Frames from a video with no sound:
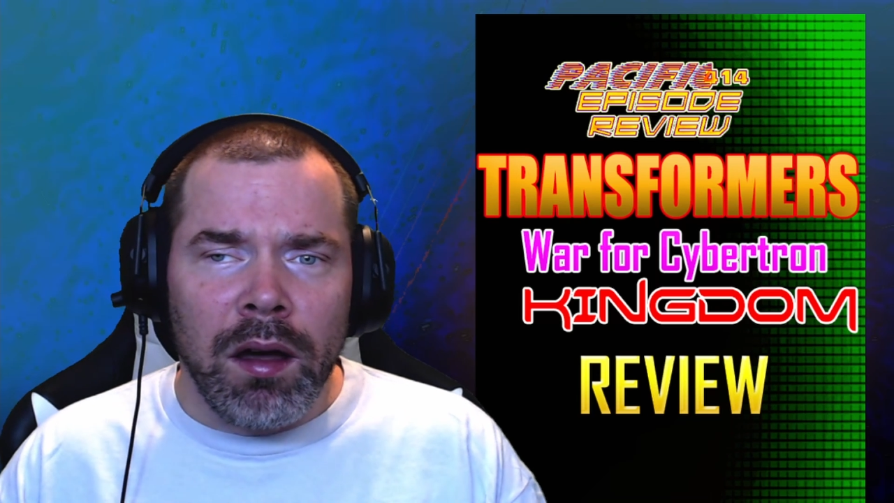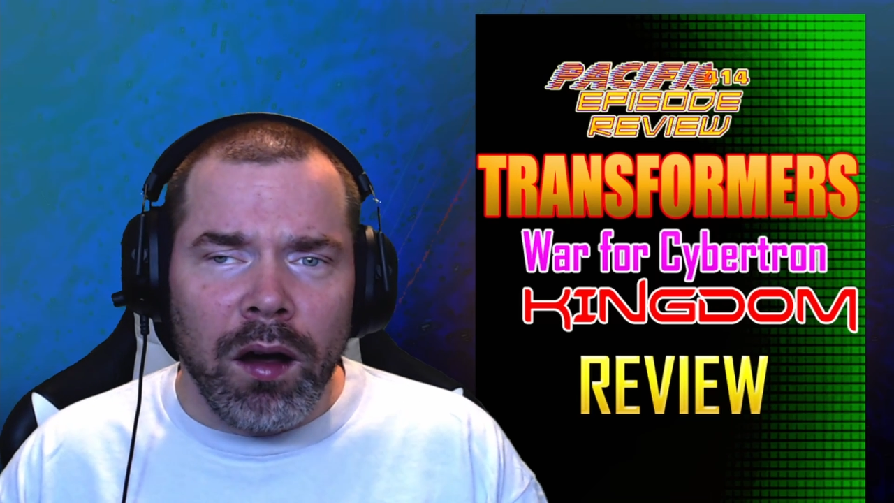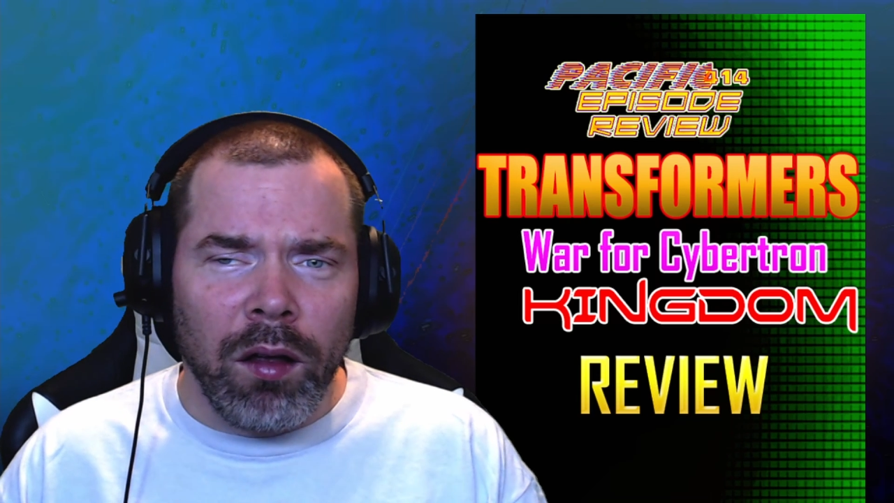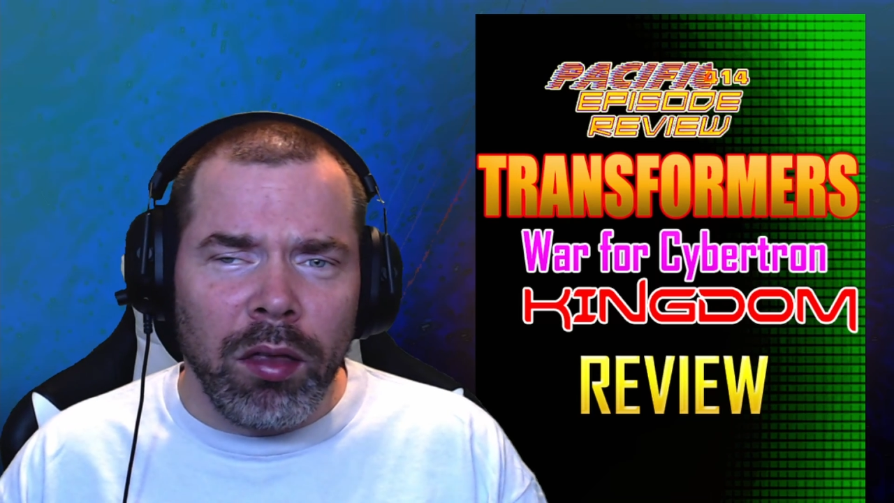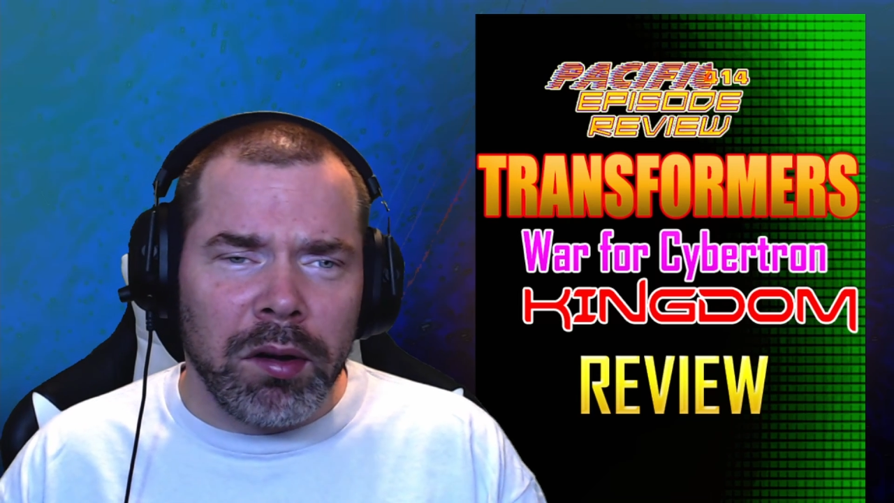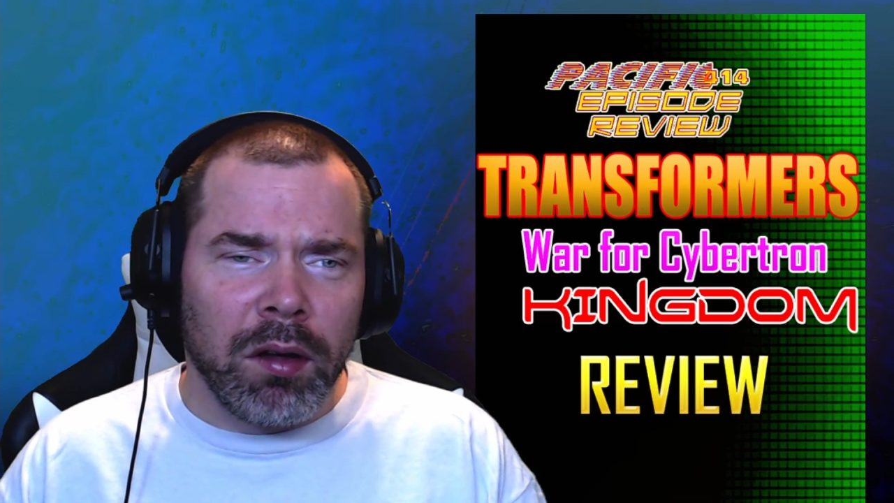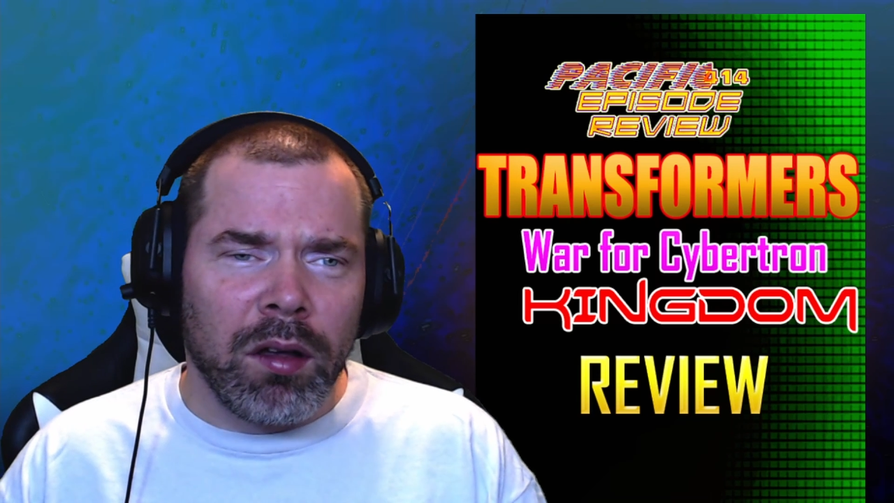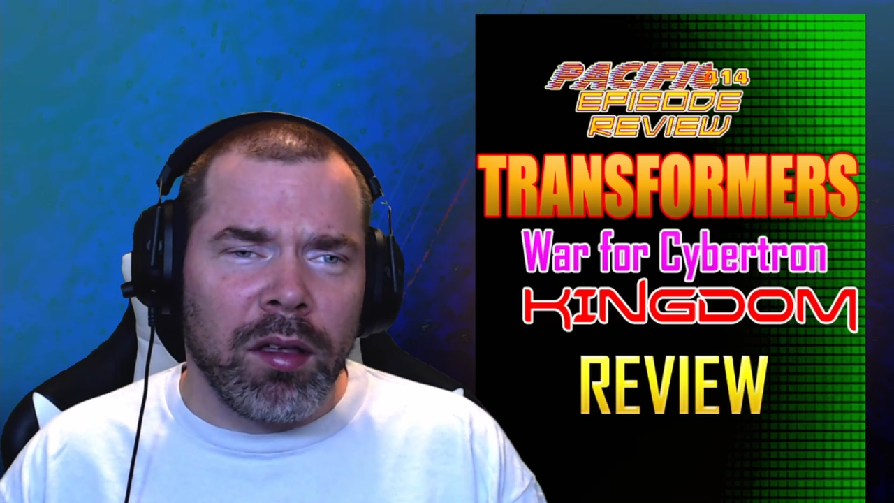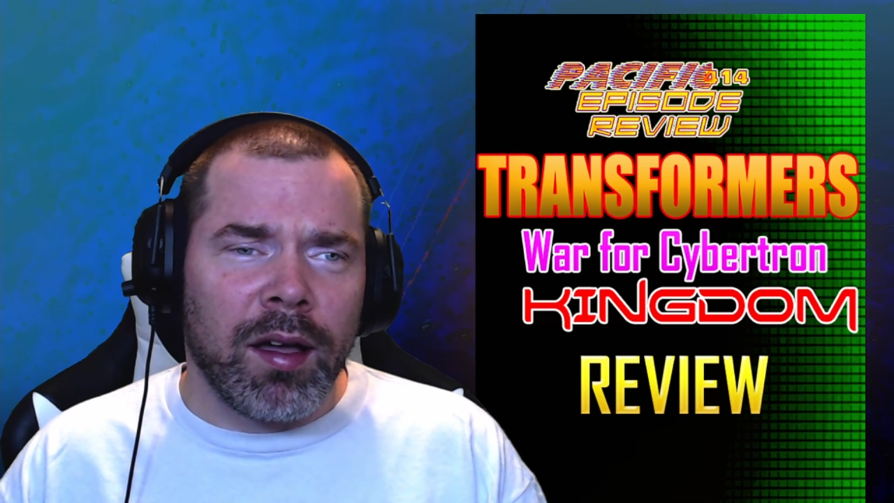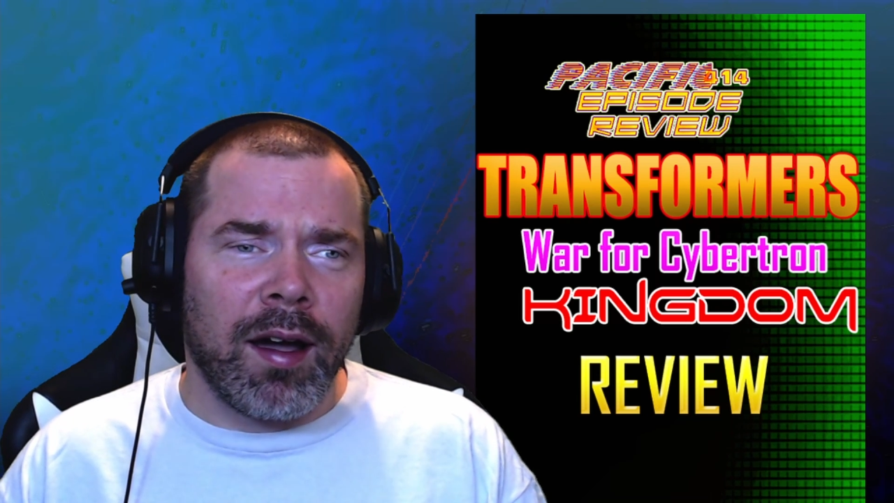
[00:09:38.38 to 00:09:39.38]
All in
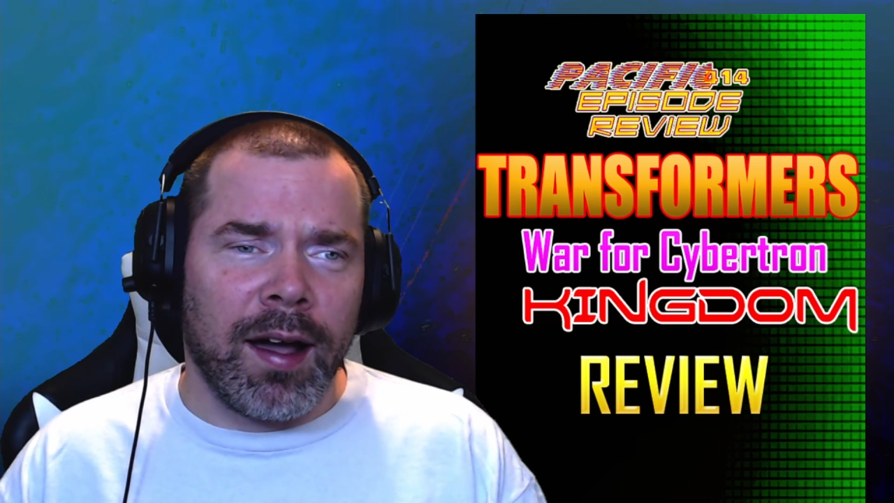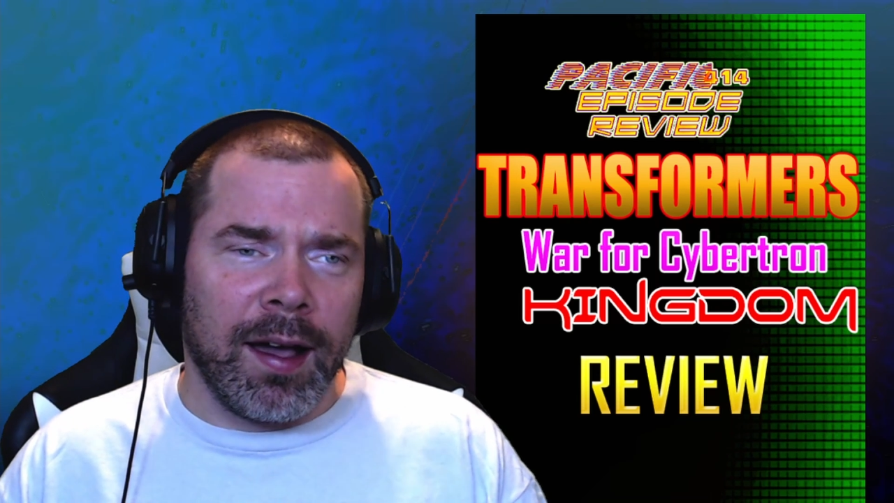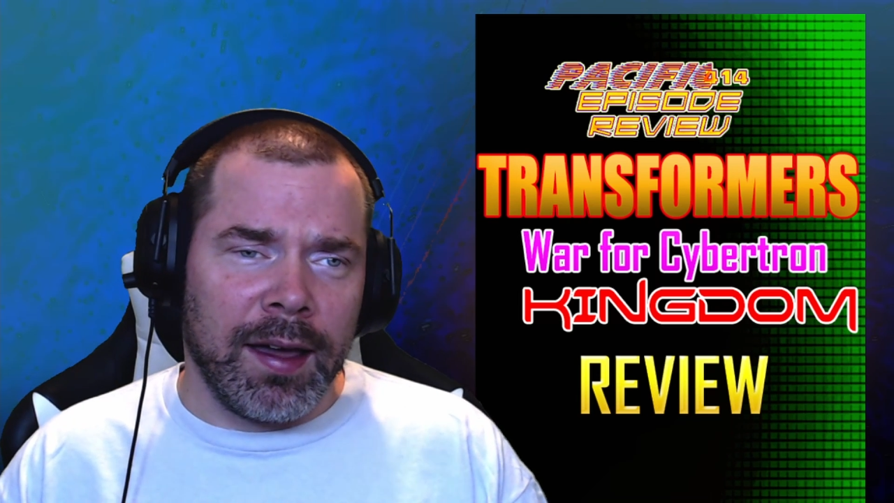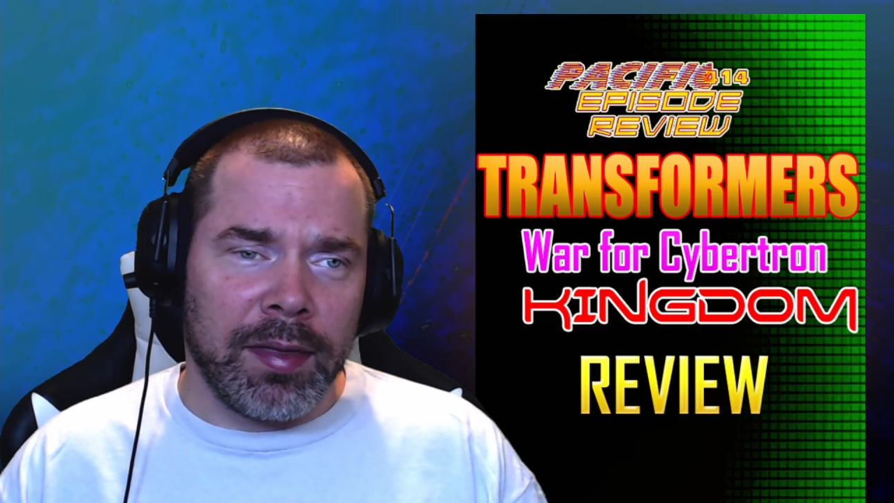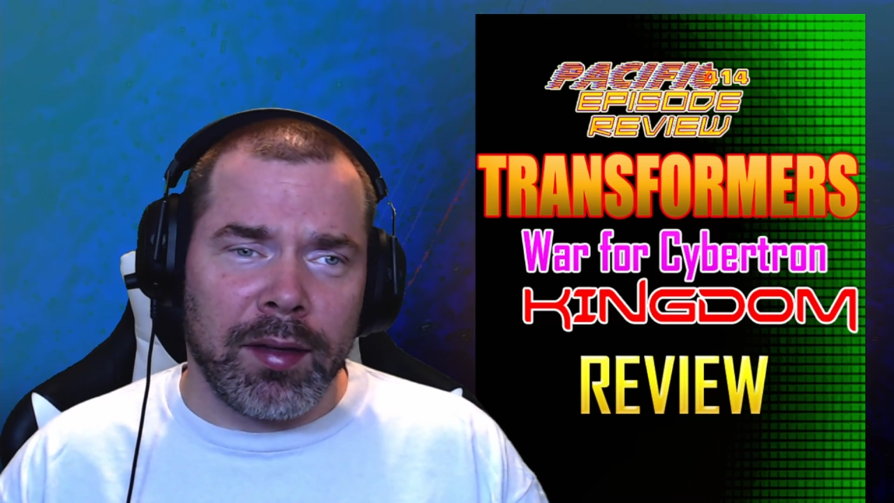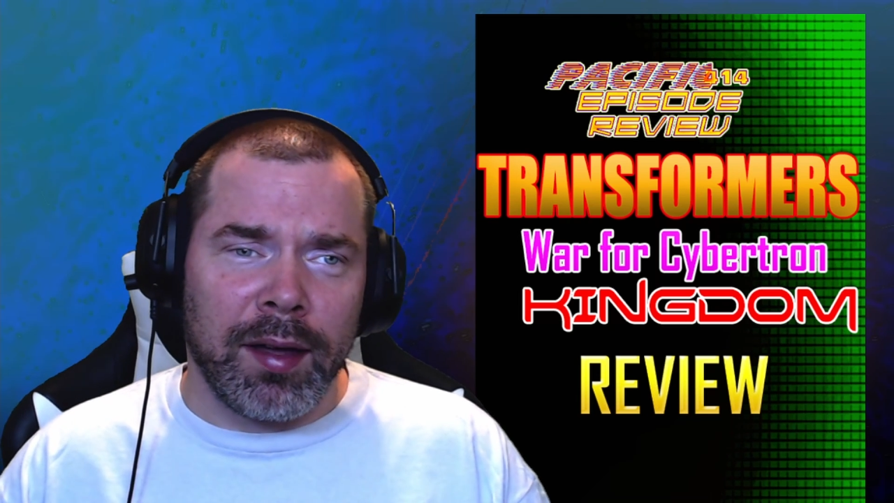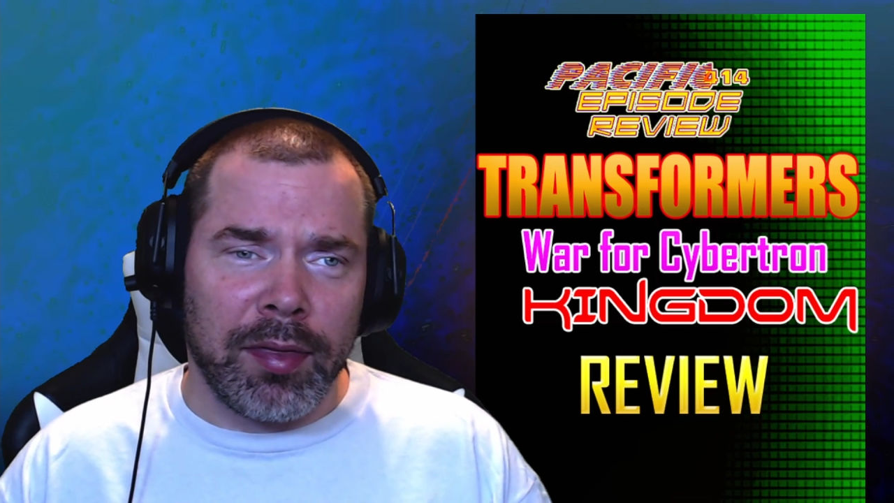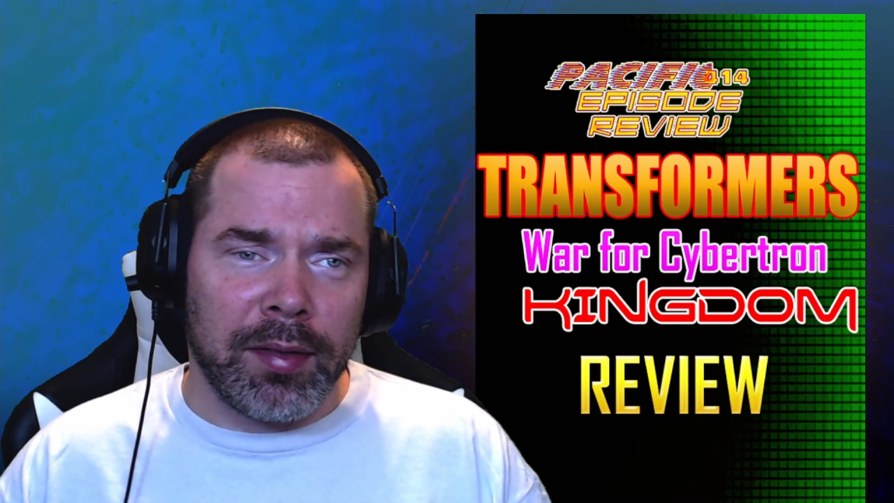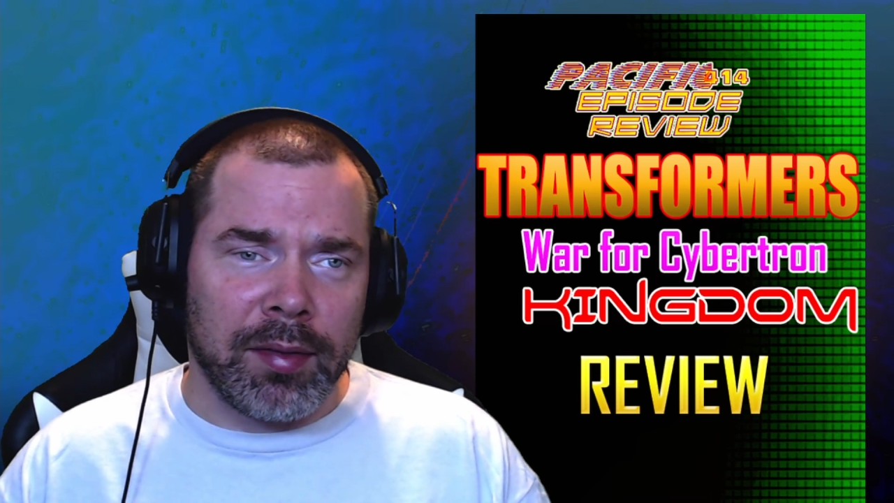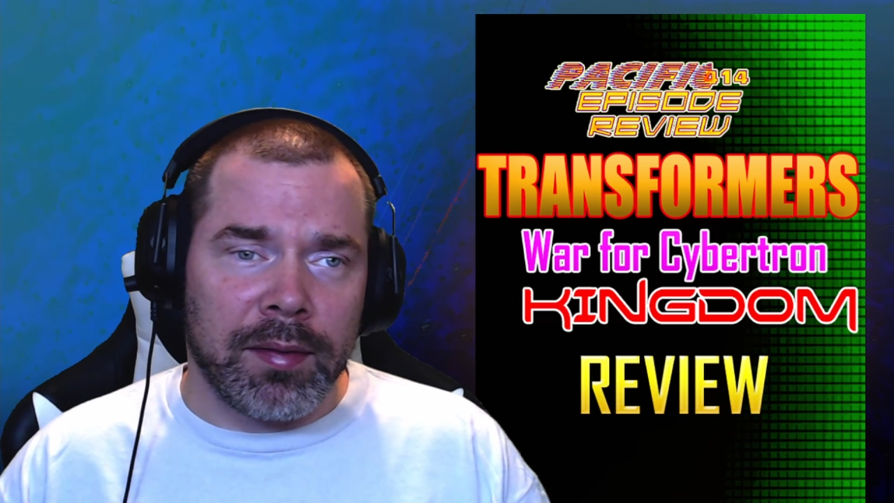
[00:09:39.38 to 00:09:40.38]
all, I thought
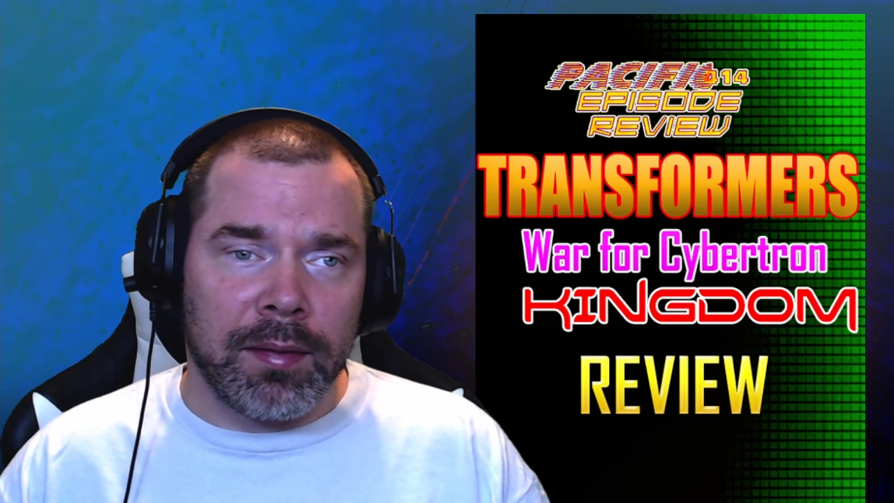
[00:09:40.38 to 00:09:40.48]
that